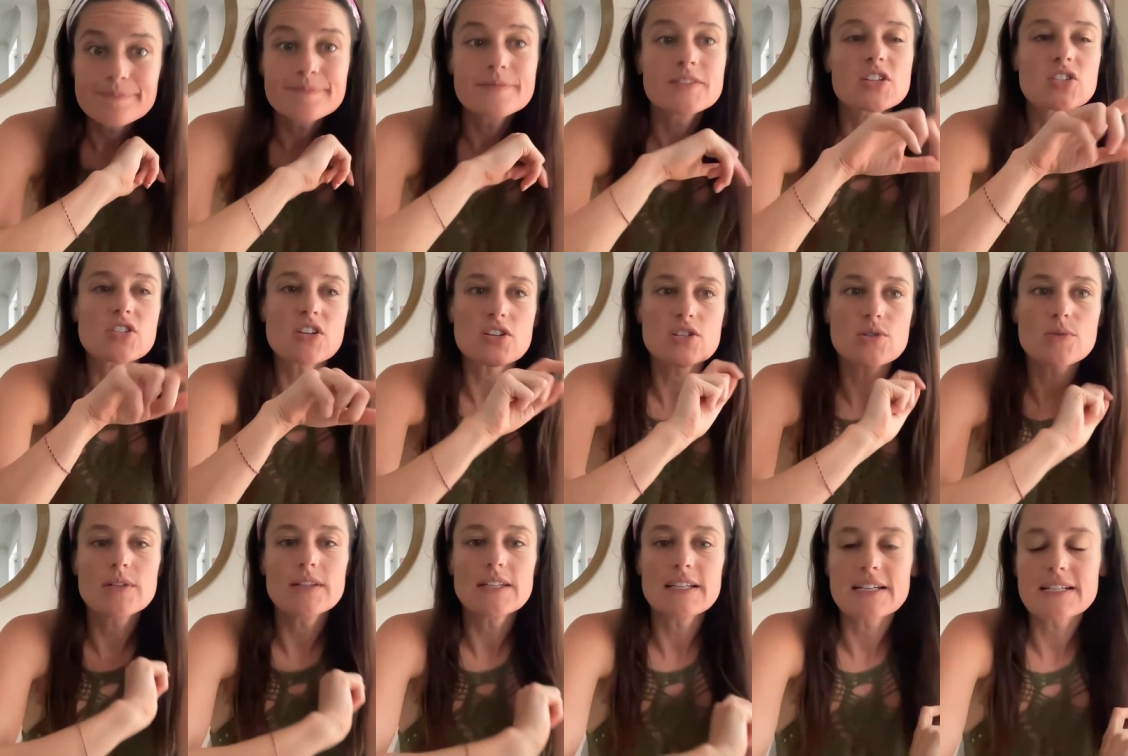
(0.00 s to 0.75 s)
There's
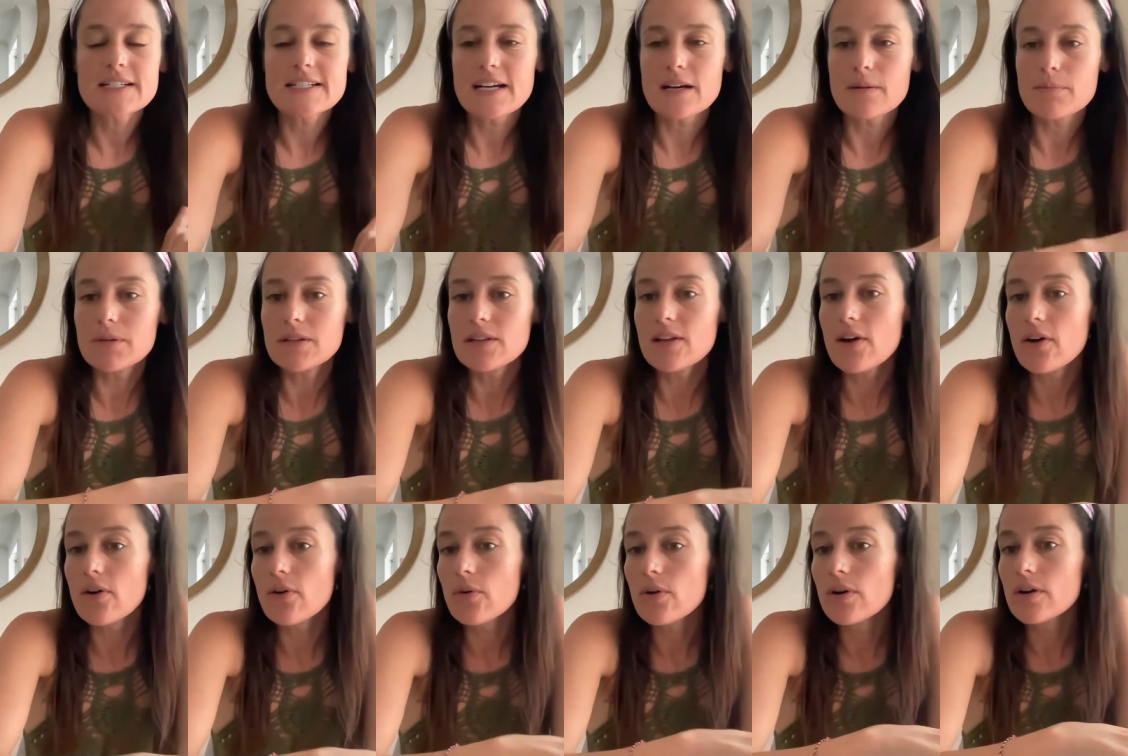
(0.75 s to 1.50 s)
also a link down
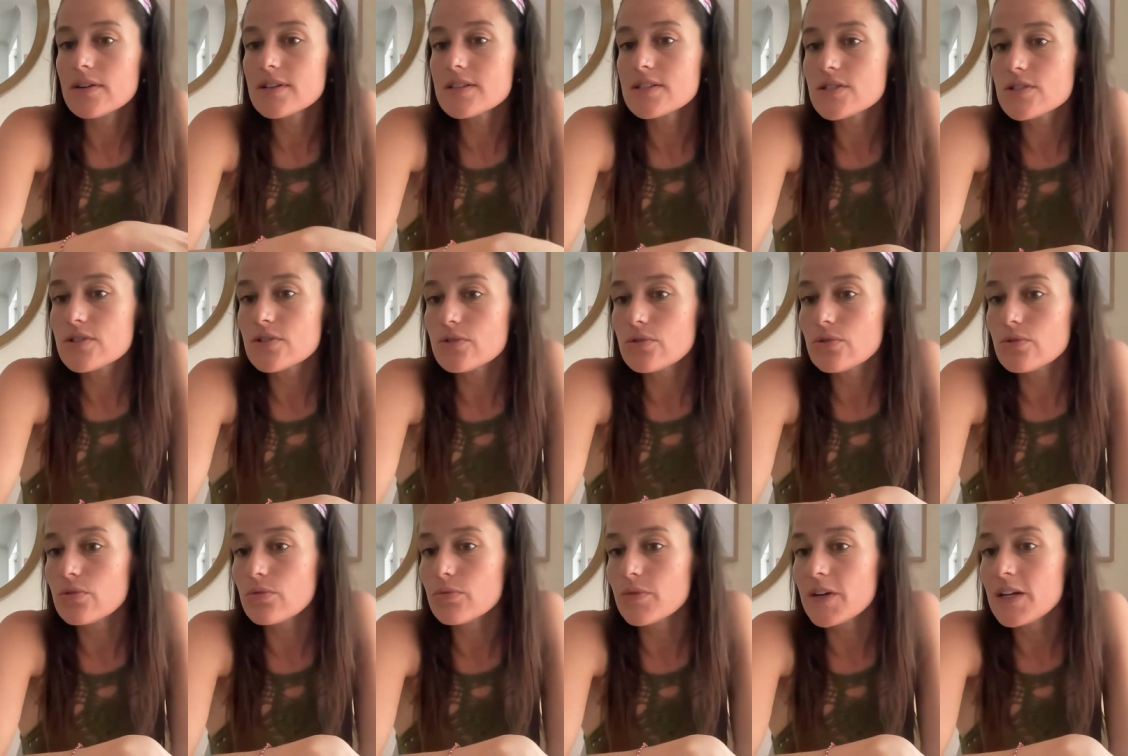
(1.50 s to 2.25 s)
below
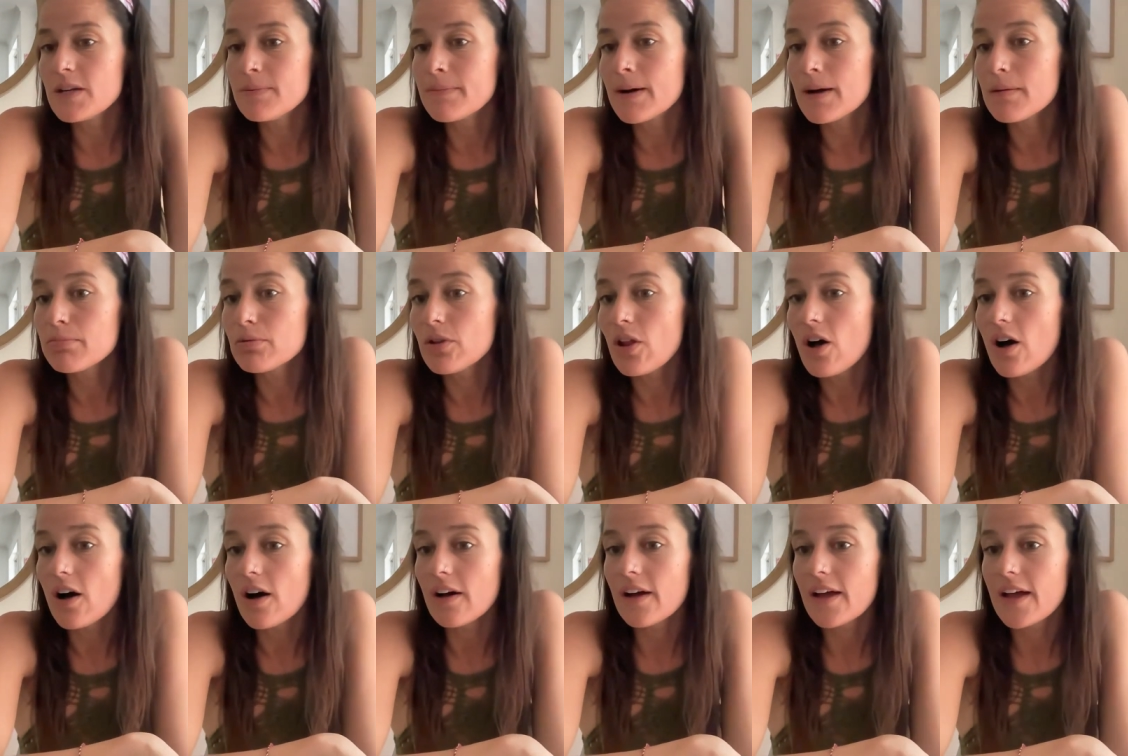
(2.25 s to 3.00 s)
to read my
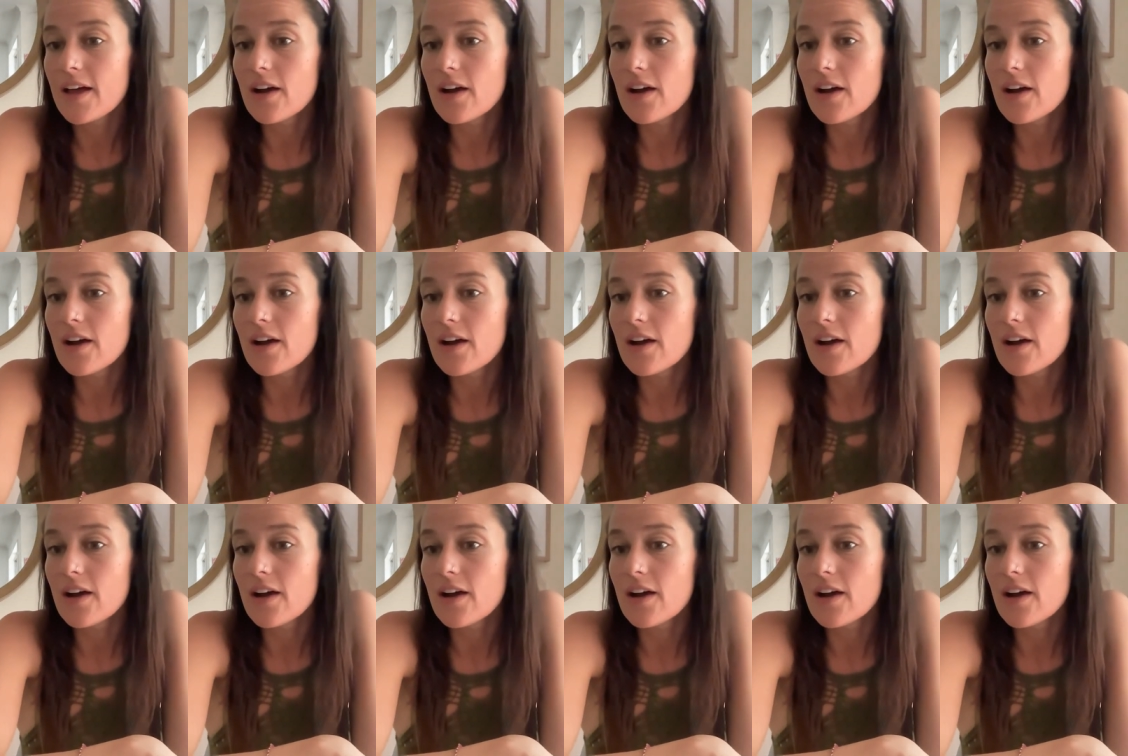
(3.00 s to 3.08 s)
blog.